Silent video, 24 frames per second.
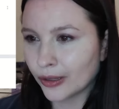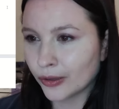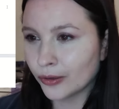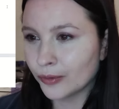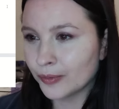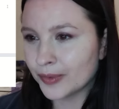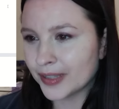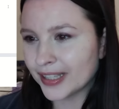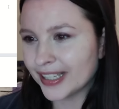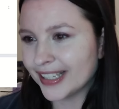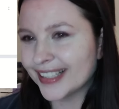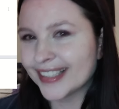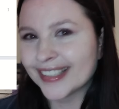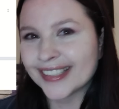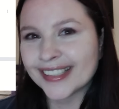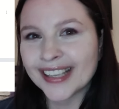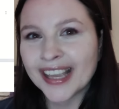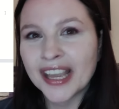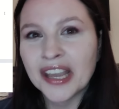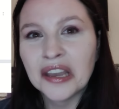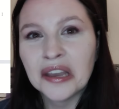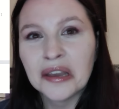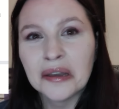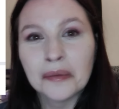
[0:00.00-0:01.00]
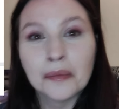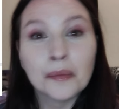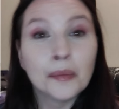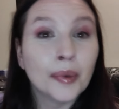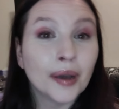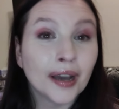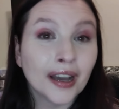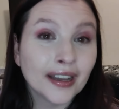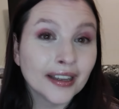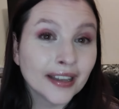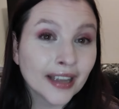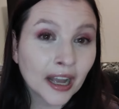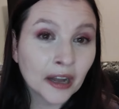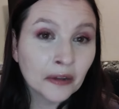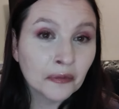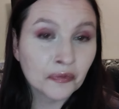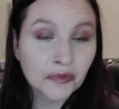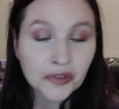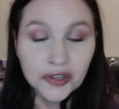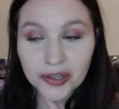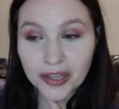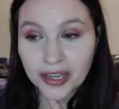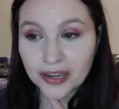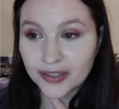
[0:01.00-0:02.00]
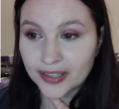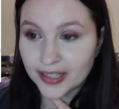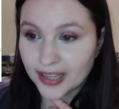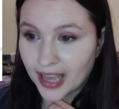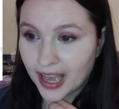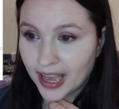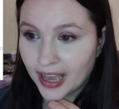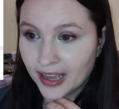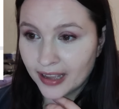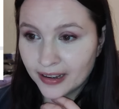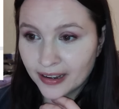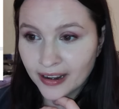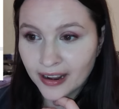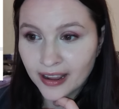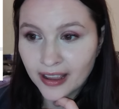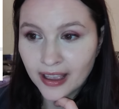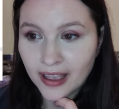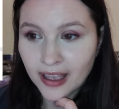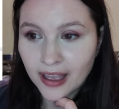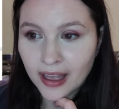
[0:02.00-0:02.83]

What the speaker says: oopsies. But yeah, so there's that.